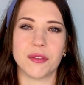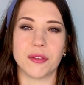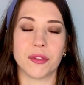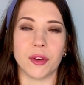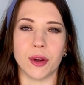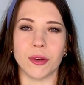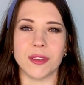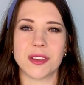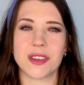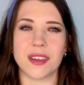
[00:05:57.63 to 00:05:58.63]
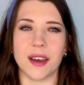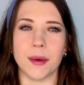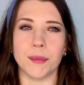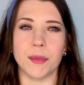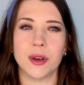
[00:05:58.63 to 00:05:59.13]
fragrance,
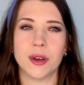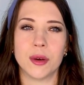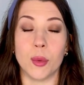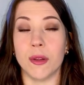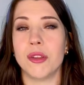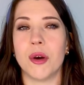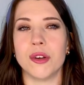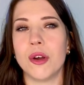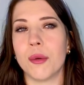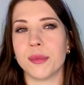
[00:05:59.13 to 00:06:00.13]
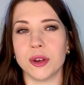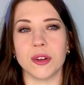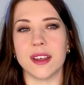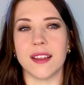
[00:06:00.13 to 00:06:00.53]
well, not purely